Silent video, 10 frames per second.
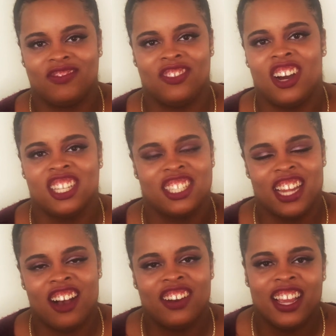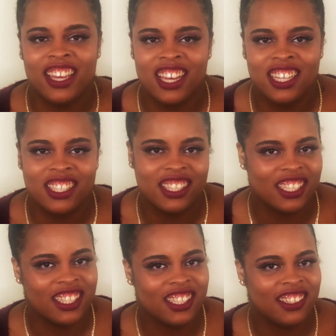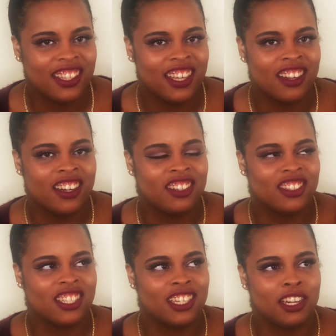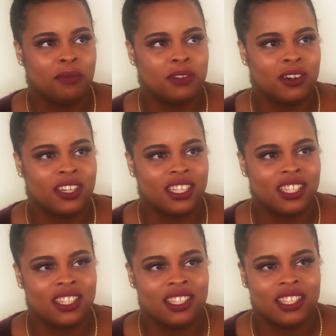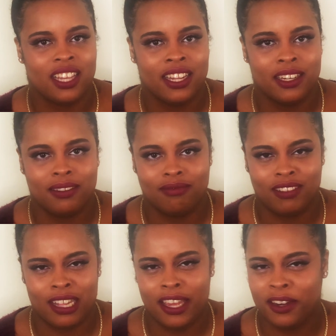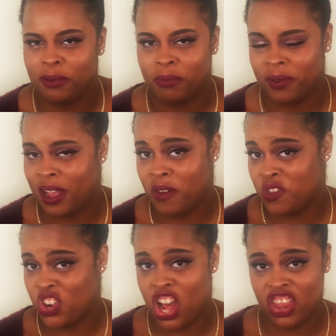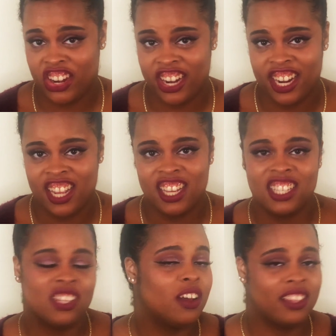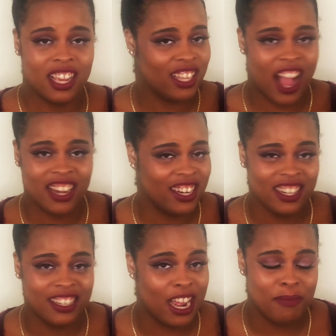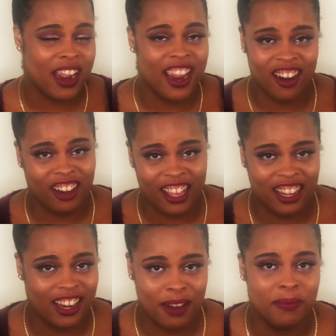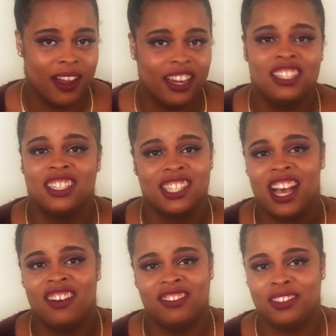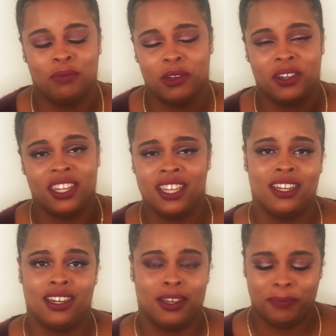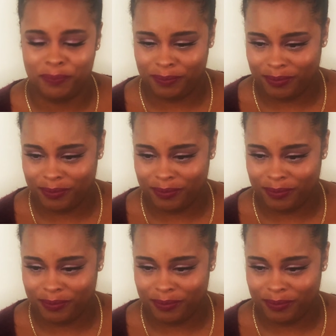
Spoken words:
washed out, I guess, and still there, and it just ended up turning into this like lighter brown color. So that I didn't dye my hair like light brown, it's just how the burgundy ended up.